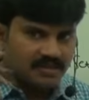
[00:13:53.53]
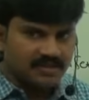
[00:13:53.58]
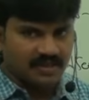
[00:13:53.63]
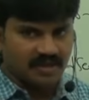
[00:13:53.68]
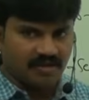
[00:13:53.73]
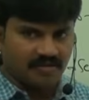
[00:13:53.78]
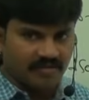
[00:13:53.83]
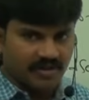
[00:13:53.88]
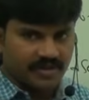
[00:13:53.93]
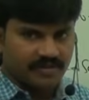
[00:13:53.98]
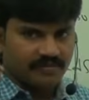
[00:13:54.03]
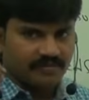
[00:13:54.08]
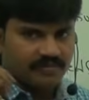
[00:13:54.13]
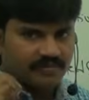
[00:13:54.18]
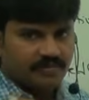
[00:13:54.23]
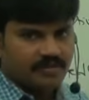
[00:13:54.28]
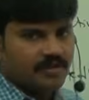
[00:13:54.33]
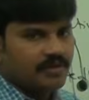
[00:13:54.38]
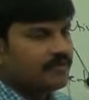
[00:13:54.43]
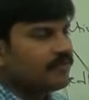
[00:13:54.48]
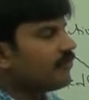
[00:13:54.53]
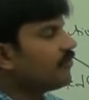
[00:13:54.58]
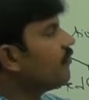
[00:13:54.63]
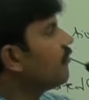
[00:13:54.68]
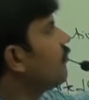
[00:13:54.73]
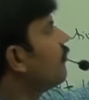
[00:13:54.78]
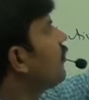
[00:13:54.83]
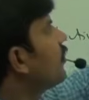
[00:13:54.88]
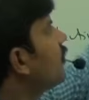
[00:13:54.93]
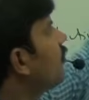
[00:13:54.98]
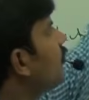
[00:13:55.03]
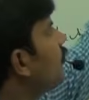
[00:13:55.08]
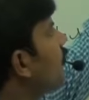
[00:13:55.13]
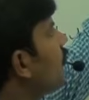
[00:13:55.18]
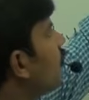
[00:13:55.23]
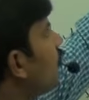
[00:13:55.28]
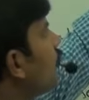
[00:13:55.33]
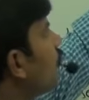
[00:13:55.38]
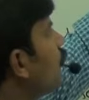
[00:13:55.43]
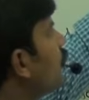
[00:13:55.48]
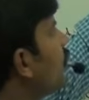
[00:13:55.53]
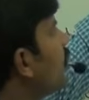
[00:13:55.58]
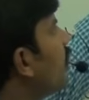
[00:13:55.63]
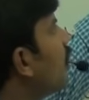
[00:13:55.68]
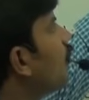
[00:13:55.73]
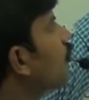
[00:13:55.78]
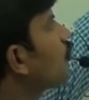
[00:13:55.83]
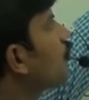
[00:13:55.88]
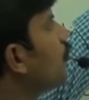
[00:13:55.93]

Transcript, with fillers: is required. We have